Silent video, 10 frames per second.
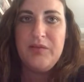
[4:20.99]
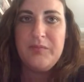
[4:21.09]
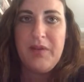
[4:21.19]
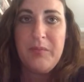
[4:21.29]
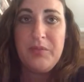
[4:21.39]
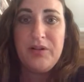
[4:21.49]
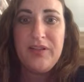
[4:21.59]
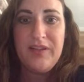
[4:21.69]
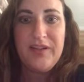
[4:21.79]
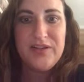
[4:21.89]
remember
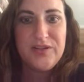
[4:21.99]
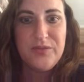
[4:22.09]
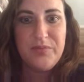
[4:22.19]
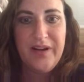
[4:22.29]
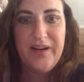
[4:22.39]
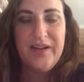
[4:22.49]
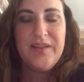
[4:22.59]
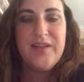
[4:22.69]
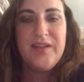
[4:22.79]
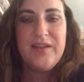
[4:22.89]
that there's no brake
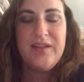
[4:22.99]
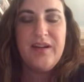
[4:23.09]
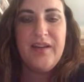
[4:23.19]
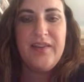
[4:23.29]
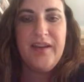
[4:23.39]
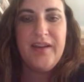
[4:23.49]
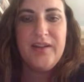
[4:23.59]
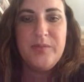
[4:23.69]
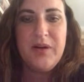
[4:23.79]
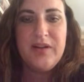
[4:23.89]
on the
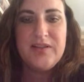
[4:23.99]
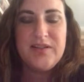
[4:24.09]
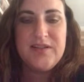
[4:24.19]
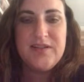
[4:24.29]
handlebars.